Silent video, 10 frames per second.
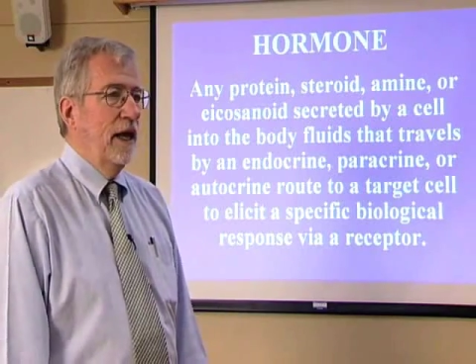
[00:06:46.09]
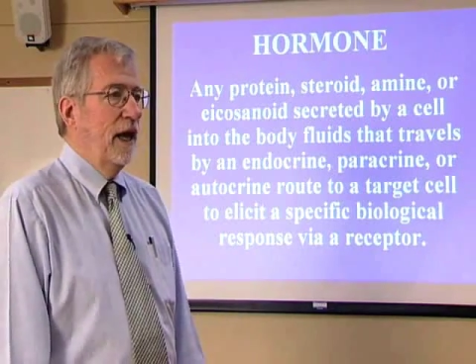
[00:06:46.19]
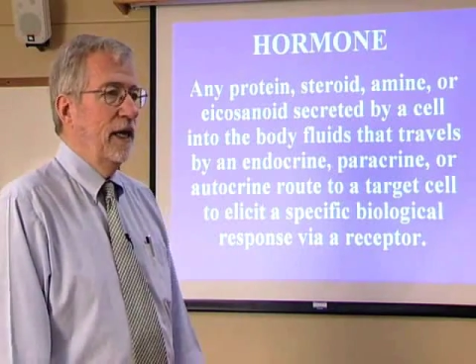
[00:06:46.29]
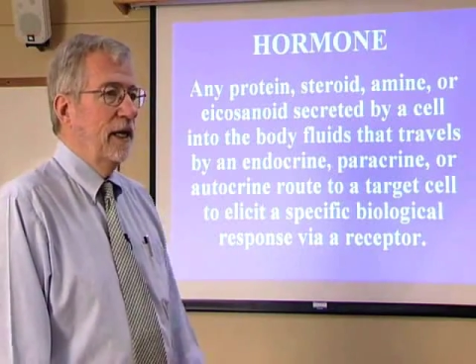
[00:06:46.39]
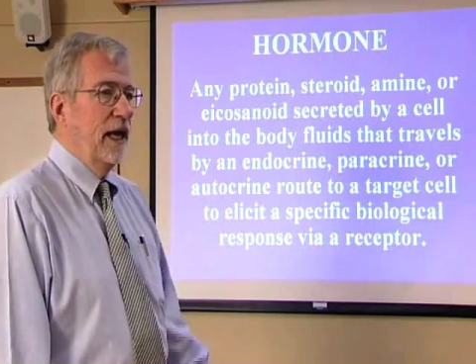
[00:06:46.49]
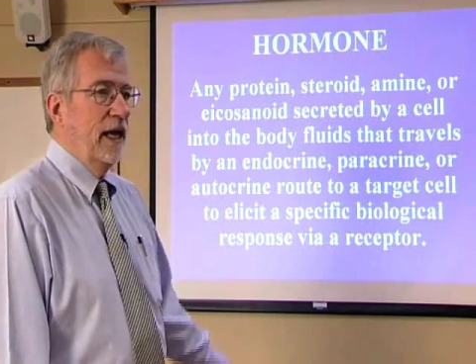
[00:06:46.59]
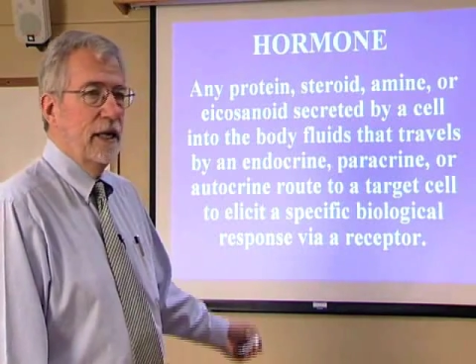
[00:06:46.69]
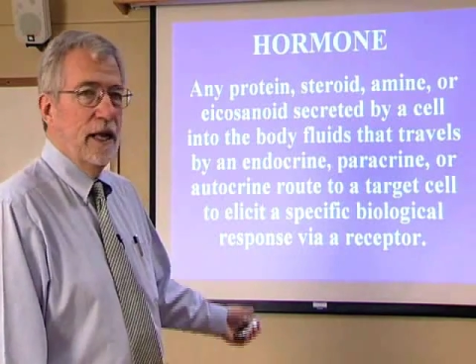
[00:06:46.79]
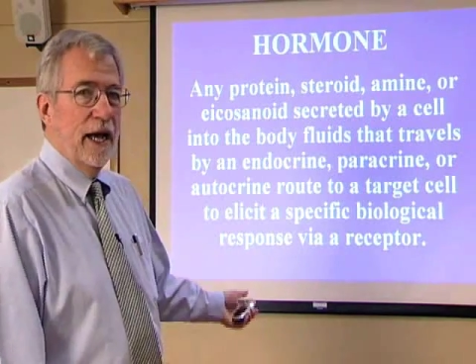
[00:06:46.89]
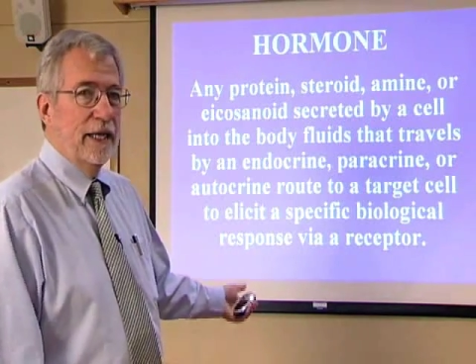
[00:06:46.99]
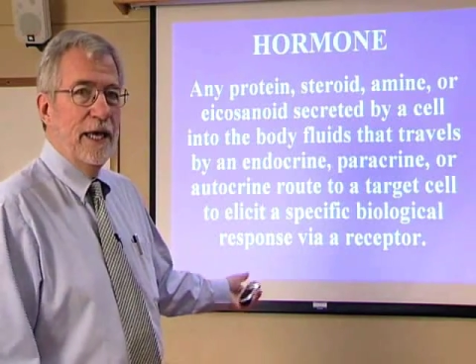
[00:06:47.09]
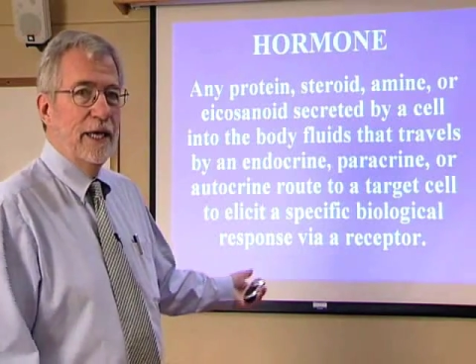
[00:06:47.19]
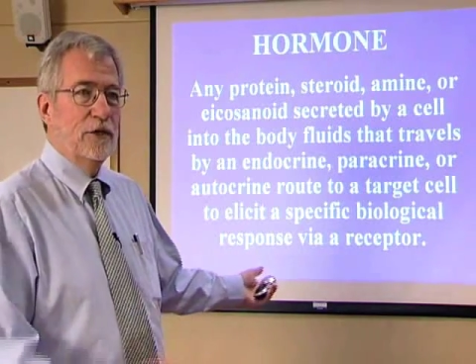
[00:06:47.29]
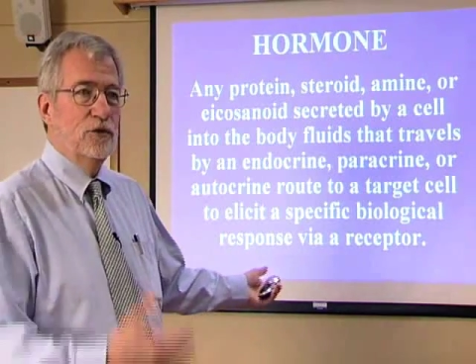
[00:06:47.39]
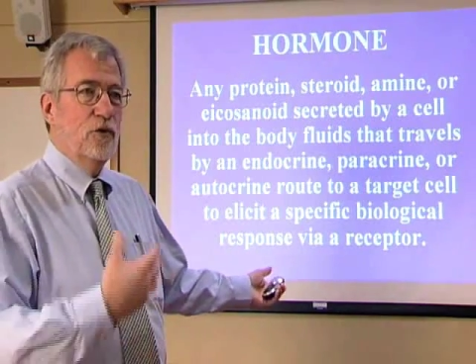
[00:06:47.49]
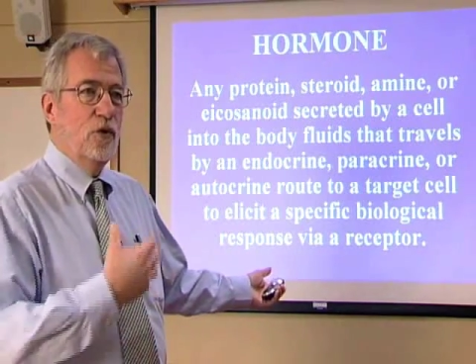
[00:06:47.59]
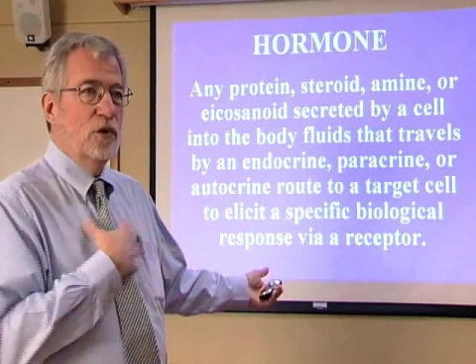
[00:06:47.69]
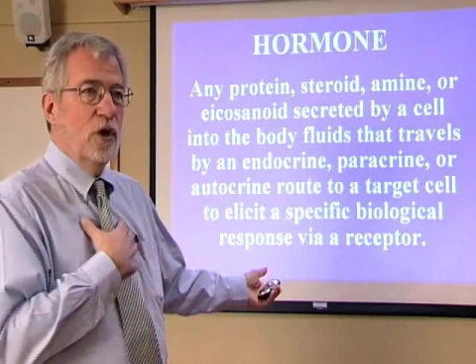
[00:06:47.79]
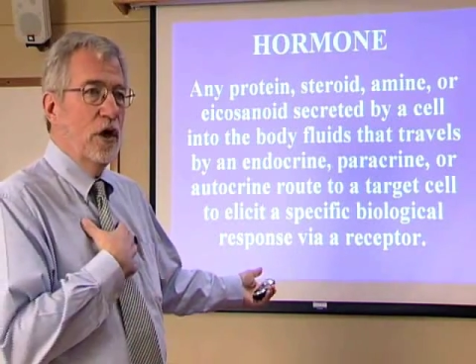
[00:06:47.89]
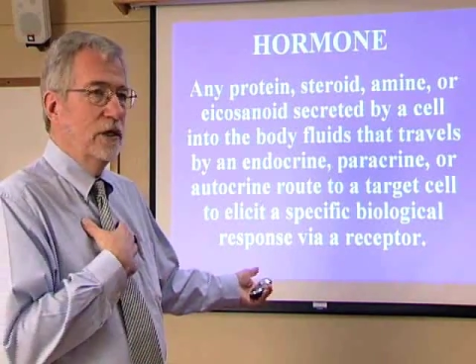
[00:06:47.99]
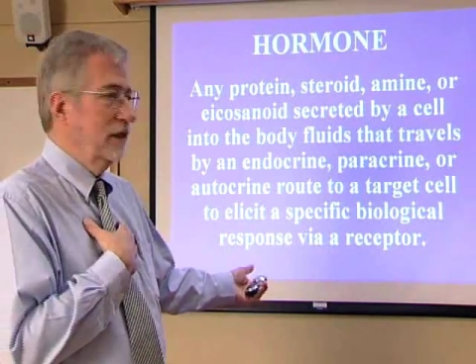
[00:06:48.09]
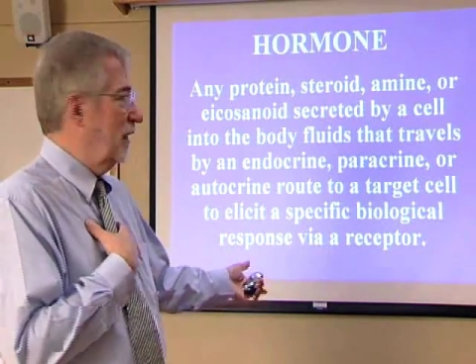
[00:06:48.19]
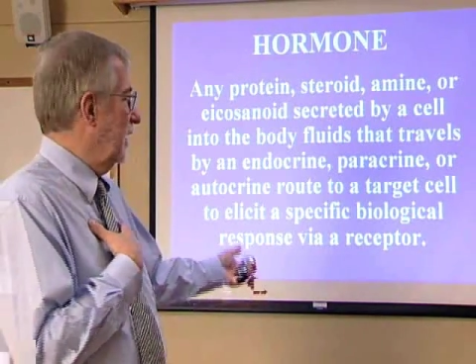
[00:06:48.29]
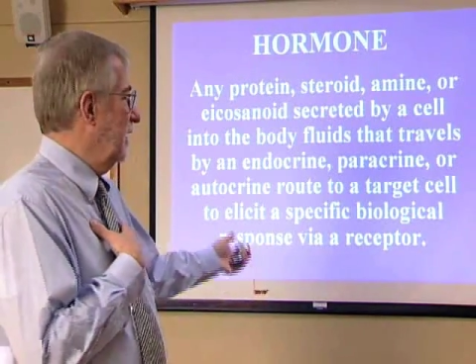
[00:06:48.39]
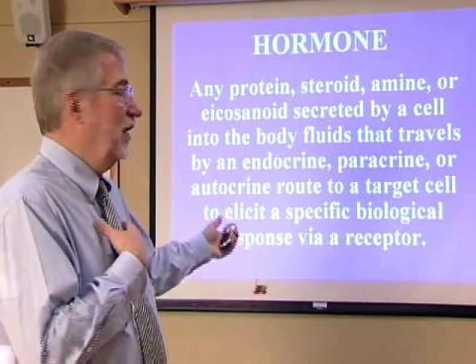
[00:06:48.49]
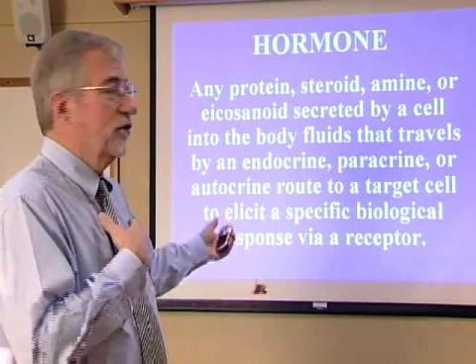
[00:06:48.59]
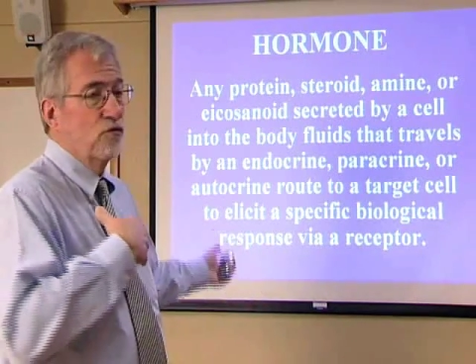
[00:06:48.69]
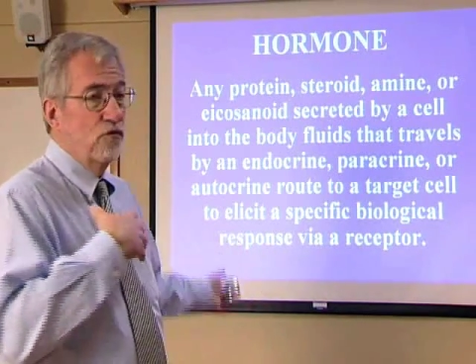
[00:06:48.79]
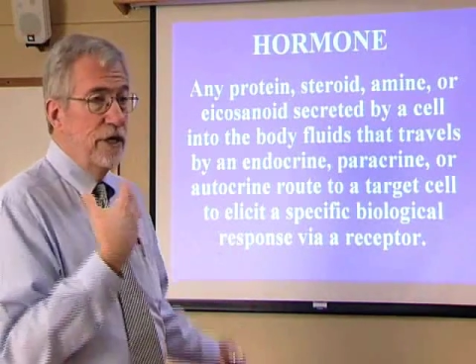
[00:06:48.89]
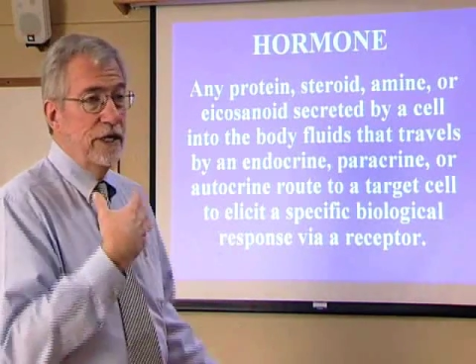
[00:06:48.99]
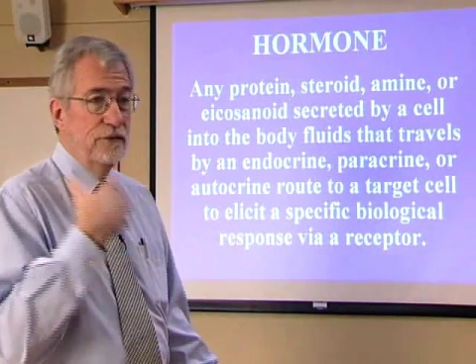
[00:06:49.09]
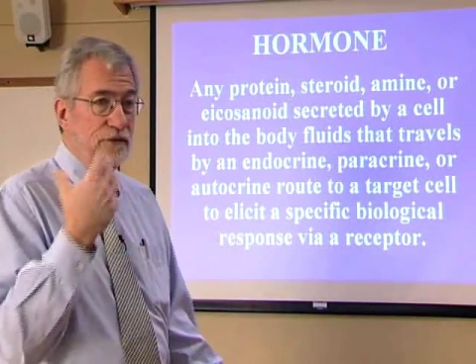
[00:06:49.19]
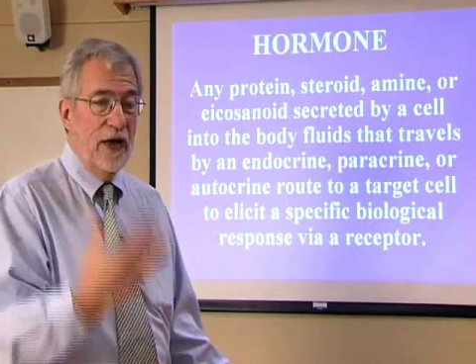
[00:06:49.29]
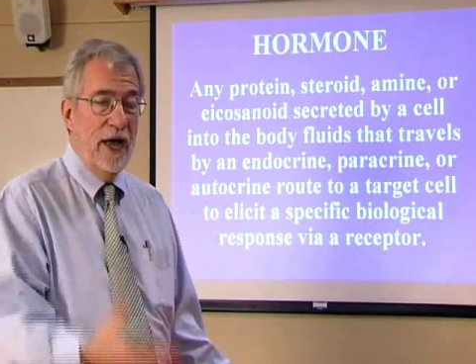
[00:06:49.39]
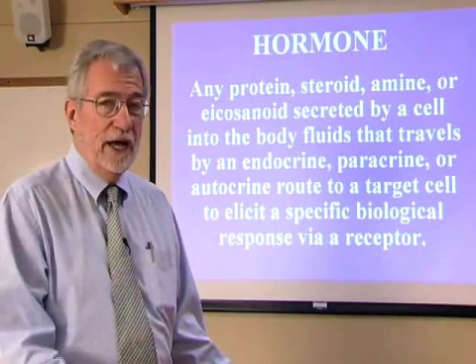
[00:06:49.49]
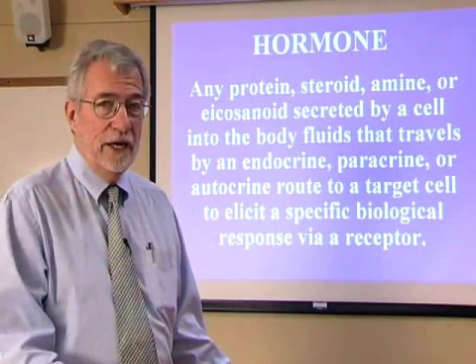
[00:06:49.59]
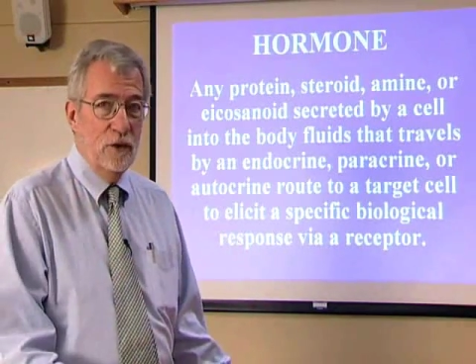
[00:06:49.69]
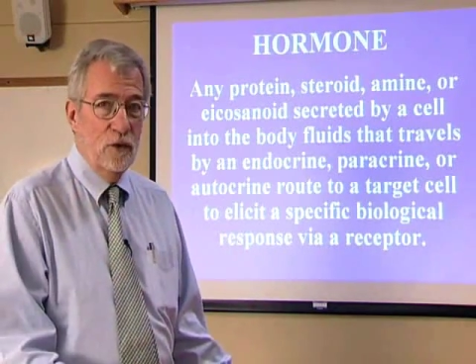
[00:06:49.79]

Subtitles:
And again, I can't control the content. I can't redefine a